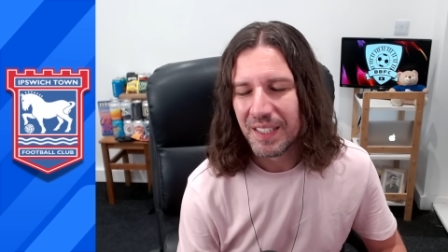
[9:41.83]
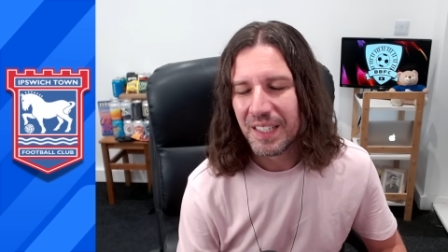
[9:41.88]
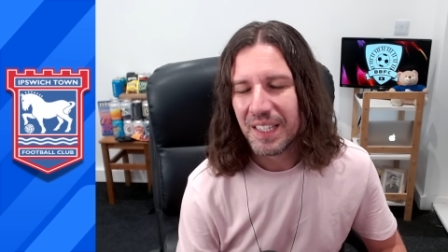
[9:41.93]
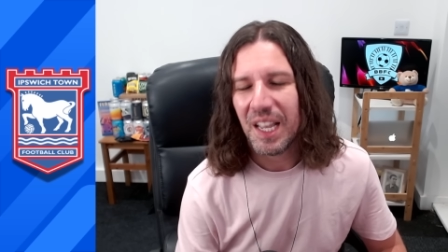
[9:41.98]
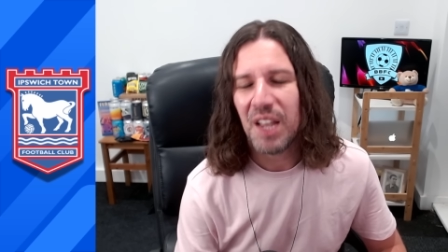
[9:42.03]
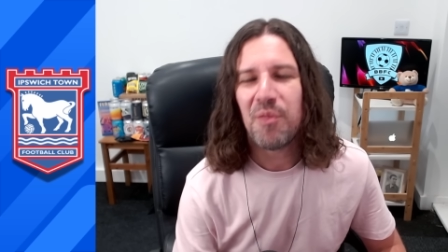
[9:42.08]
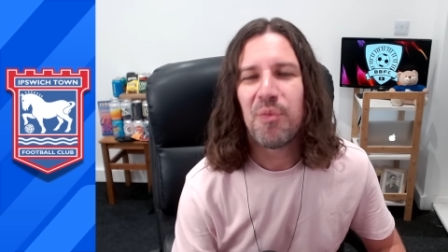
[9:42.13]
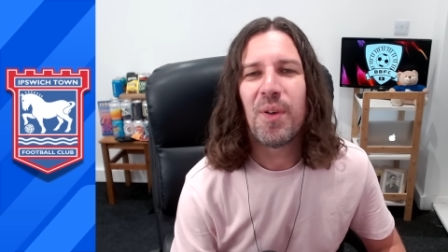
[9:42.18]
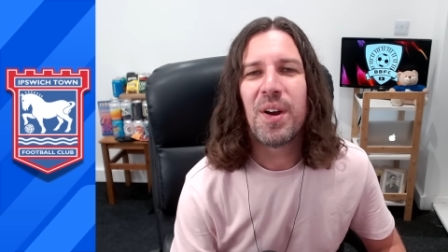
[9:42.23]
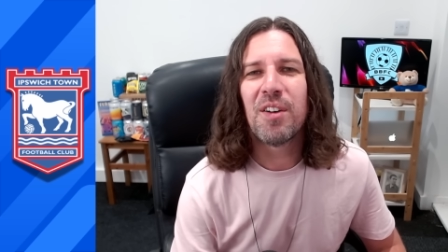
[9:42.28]

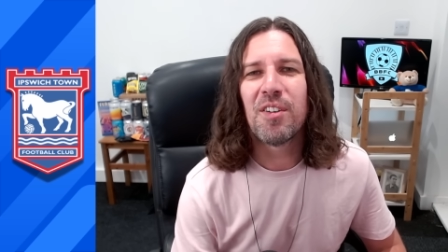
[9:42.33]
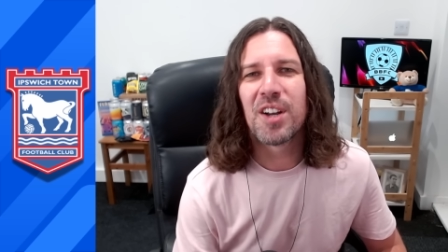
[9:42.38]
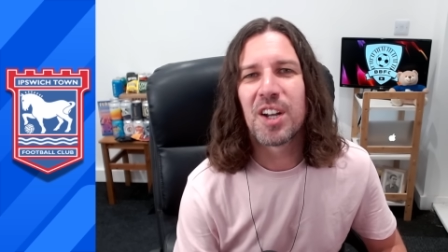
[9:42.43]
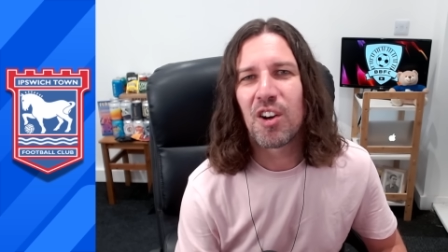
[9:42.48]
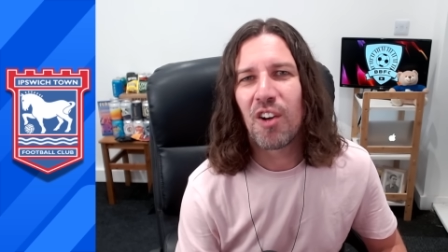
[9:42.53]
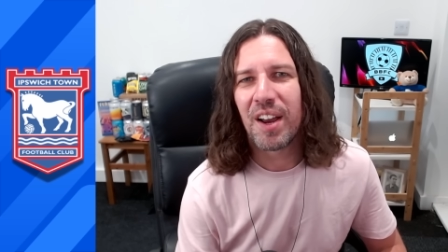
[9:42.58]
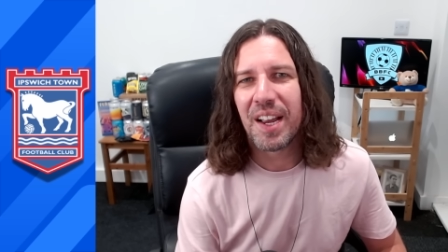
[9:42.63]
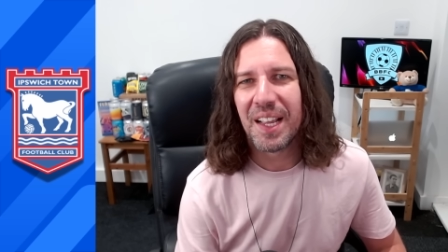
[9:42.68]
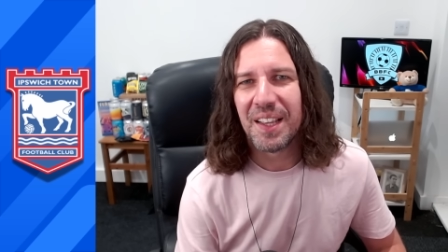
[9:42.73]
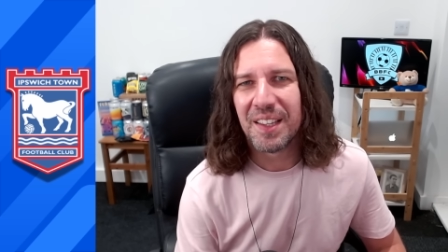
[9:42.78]
If we're
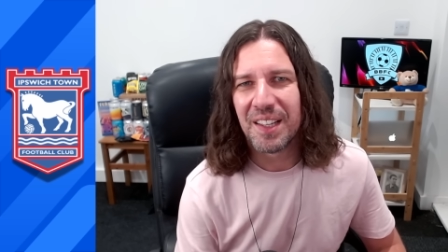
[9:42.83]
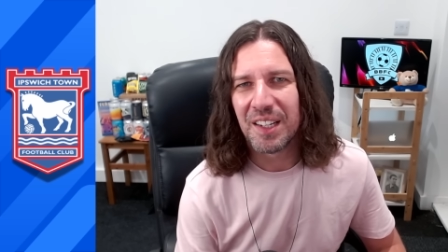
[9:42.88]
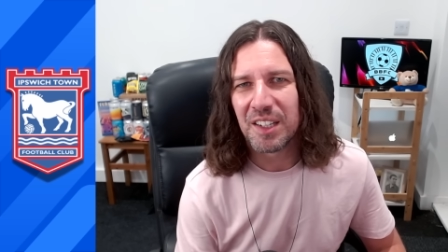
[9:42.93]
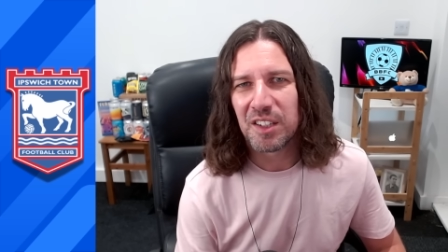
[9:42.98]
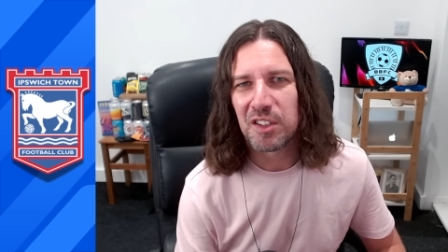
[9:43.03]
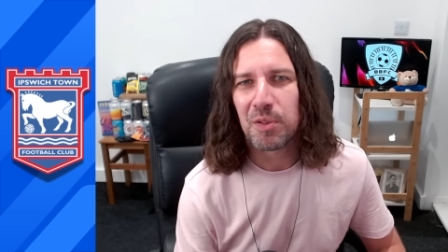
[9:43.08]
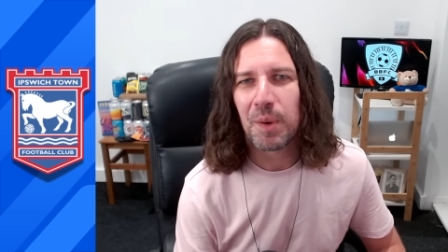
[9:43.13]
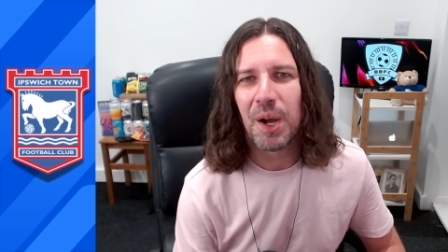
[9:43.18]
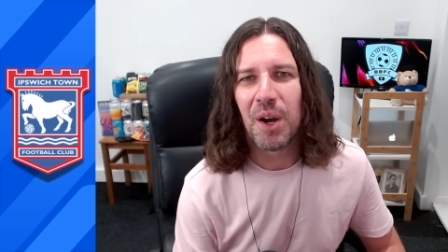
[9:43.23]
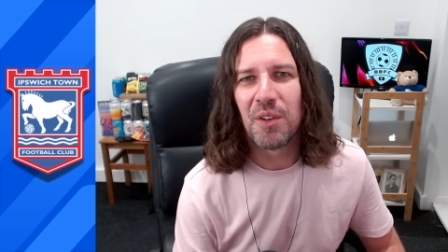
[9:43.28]
agreeing that
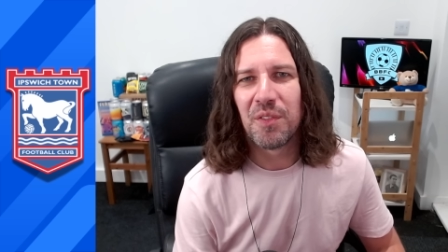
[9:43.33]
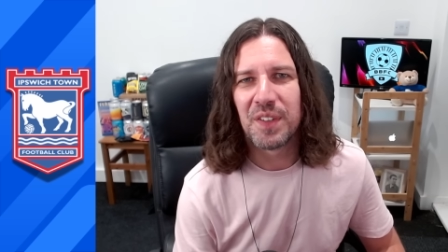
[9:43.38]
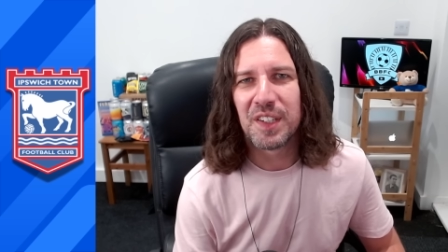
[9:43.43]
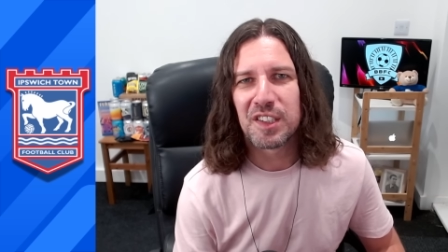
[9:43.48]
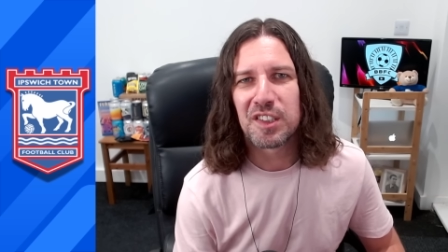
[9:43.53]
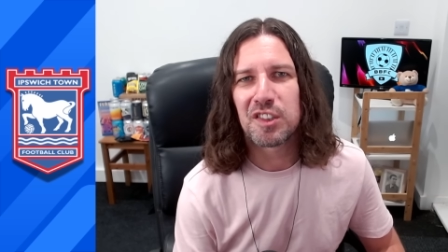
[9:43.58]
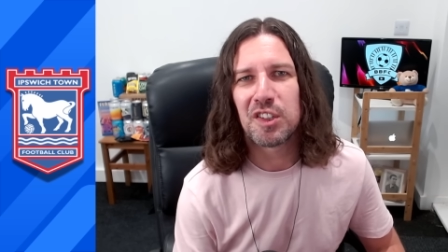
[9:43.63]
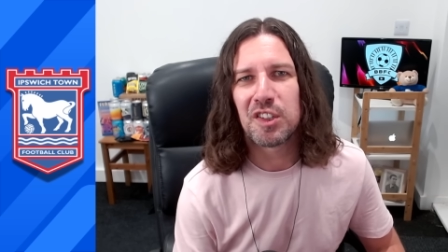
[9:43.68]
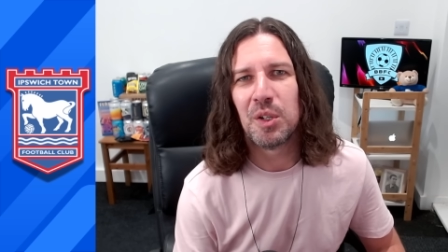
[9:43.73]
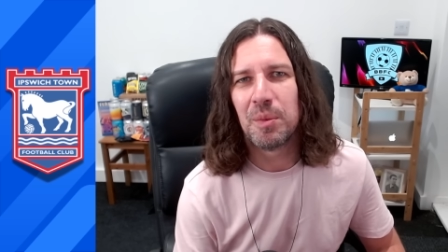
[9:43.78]
12 is
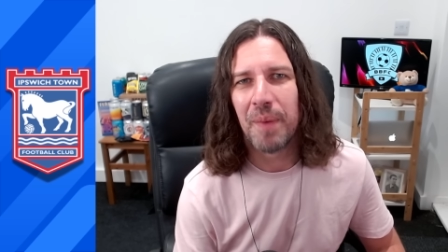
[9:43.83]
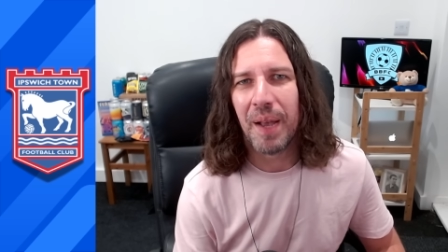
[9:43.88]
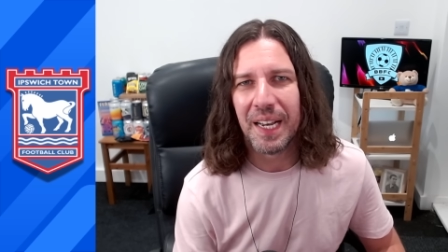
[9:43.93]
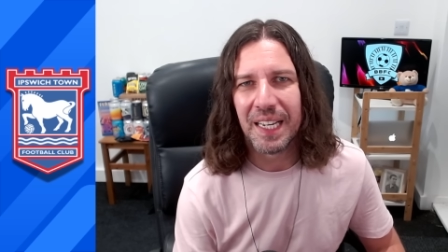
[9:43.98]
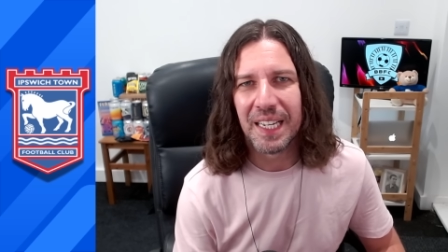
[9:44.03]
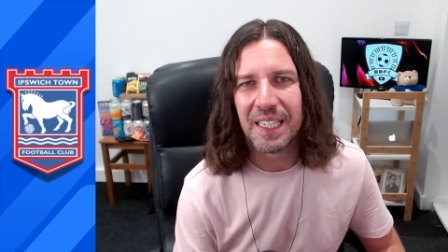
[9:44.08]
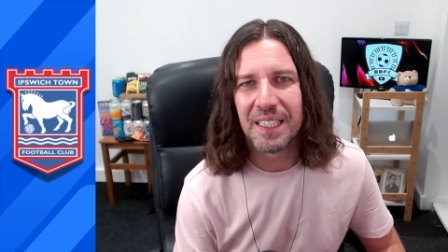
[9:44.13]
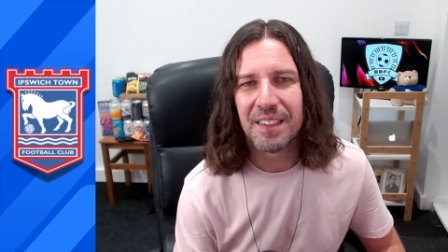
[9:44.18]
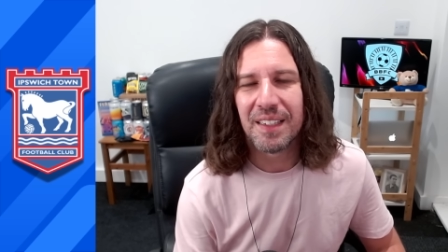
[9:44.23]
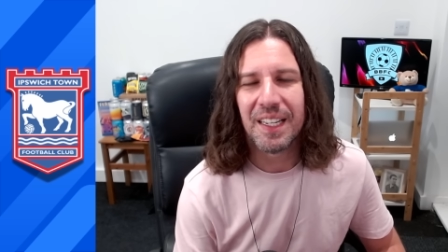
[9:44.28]
too
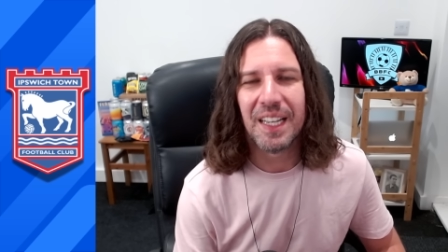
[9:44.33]
many